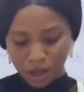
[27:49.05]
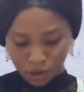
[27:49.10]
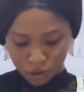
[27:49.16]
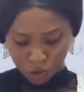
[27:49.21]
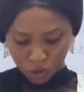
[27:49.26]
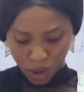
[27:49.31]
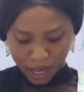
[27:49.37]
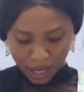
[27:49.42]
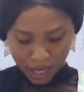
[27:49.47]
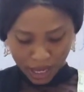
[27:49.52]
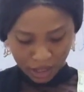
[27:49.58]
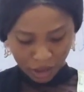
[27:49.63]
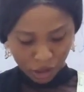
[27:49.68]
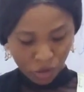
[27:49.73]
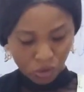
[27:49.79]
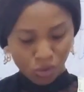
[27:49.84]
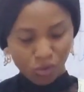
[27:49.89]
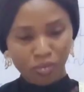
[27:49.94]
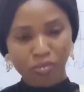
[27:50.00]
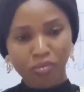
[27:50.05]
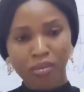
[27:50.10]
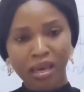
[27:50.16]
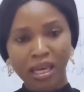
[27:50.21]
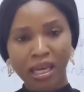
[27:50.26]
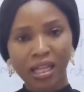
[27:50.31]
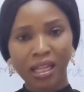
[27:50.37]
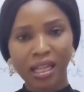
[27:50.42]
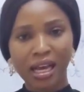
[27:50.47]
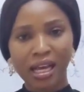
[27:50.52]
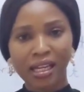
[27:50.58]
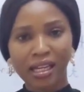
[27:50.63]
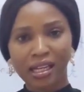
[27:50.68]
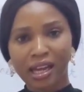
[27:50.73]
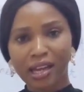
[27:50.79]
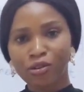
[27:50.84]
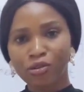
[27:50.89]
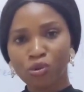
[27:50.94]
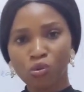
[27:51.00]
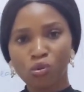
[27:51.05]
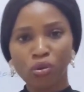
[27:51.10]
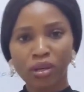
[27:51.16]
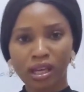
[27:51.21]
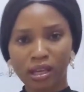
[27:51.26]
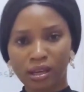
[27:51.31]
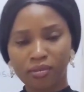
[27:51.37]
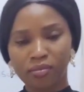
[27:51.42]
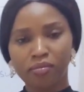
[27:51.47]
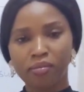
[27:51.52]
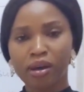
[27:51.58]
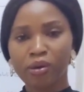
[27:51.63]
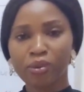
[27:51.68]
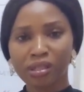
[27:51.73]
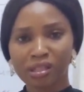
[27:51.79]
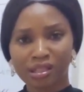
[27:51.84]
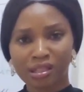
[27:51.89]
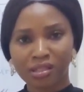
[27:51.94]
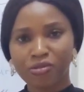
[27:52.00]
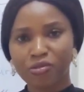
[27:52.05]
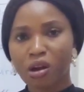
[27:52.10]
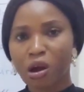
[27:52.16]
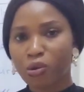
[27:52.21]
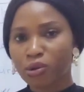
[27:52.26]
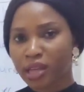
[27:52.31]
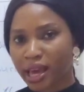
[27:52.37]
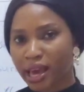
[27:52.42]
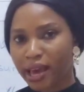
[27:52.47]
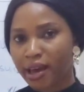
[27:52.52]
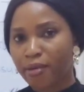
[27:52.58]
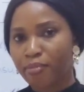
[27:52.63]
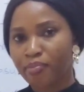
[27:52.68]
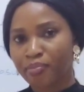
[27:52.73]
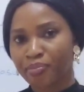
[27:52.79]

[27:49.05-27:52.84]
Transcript: so I can, you know, make a line and I know, okay, my waist is around here.